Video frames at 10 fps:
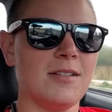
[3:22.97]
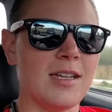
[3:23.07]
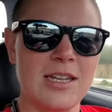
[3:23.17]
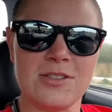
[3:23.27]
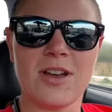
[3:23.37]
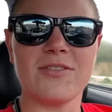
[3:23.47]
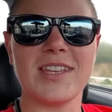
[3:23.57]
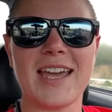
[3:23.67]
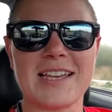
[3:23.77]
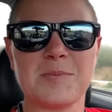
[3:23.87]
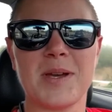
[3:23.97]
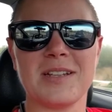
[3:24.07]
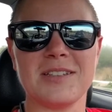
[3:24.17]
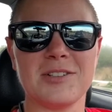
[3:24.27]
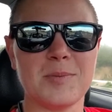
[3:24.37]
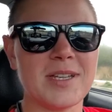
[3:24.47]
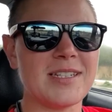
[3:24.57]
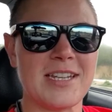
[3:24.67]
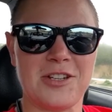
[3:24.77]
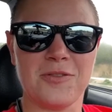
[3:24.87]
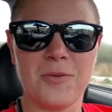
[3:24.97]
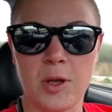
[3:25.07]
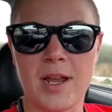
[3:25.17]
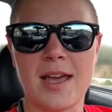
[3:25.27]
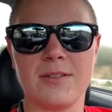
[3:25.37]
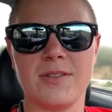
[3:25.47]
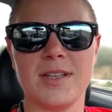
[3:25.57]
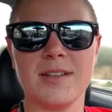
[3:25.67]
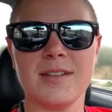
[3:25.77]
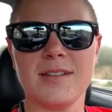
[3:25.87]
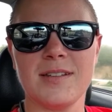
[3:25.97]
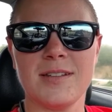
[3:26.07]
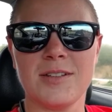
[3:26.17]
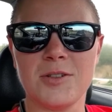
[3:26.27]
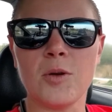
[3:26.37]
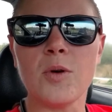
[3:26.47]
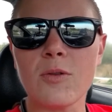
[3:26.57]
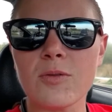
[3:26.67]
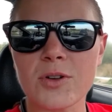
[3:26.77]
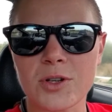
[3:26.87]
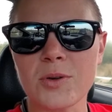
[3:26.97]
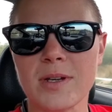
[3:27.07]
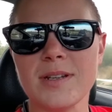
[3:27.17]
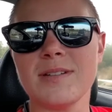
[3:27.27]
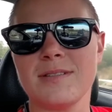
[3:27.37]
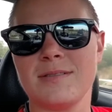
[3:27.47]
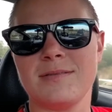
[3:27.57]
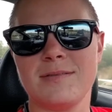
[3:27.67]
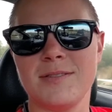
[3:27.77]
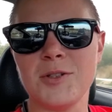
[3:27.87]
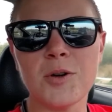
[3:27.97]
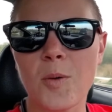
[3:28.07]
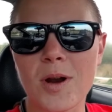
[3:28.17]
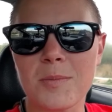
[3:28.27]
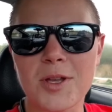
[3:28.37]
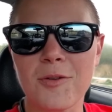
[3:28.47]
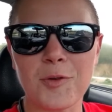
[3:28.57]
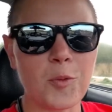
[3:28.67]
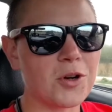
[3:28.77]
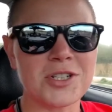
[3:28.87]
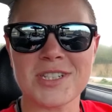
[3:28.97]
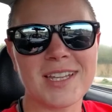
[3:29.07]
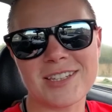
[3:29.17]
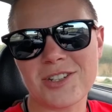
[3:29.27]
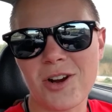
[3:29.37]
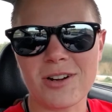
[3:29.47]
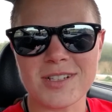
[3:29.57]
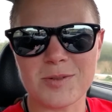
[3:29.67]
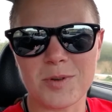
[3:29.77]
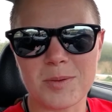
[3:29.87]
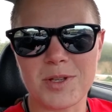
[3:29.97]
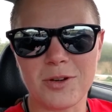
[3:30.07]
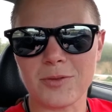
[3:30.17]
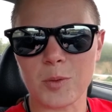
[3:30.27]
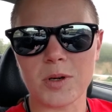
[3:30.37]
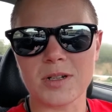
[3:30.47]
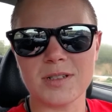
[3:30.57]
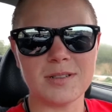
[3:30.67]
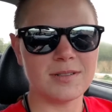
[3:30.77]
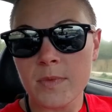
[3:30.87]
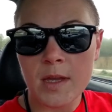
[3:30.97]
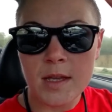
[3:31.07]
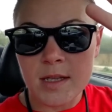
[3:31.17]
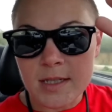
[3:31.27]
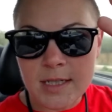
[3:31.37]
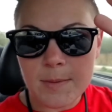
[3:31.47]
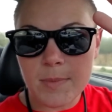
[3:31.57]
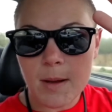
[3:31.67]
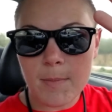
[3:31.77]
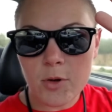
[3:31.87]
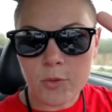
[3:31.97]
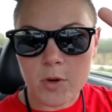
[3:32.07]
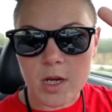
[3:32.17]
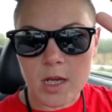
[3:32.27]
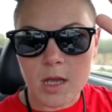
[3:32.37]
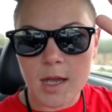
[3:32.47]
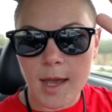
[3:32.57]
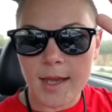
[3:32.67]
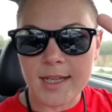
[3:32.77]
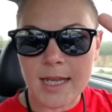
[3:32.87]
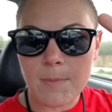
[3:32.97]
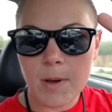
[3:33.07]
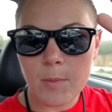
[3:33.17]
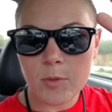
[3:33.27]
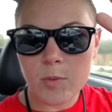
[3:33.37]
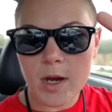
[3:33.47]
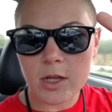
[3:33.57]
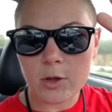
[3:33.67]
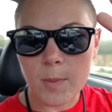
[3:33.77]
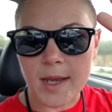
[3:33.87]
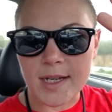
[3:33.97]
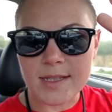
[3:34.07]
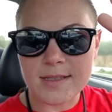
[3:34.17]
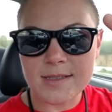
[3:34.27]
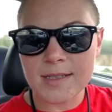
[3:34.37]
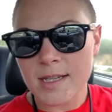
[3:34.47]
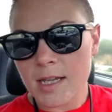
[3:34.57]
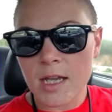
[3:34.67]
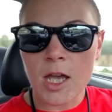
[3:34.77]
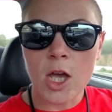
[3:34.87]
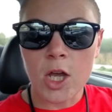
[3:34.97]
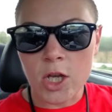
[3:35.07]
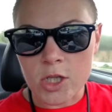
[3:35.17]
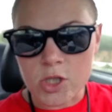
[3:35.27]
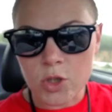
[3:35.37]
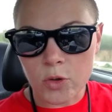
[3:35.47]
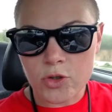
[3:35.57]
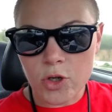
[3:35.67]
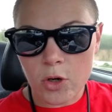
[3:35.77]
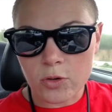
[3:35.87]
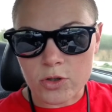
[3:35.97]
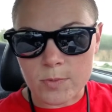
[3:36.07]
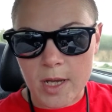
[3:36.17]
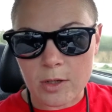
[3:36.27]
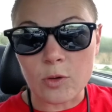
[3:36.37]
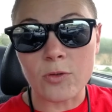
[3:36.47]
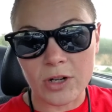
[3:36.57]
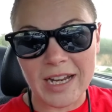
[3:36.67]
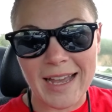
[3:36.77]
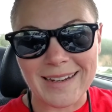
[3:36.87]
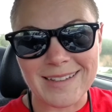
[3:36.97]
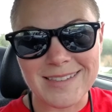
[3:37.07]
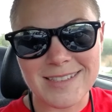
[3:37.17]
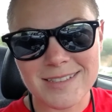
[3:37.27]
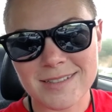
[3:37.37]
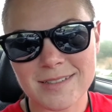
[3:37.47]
Ease off the gas pedal a little bit. Take your foot out of it. Don't overdo it. You don't want to be overworked just like the car doesn't want to be overworked. Tip number 3, keep up with regular maintenance. Consult your owner's manual for guidance.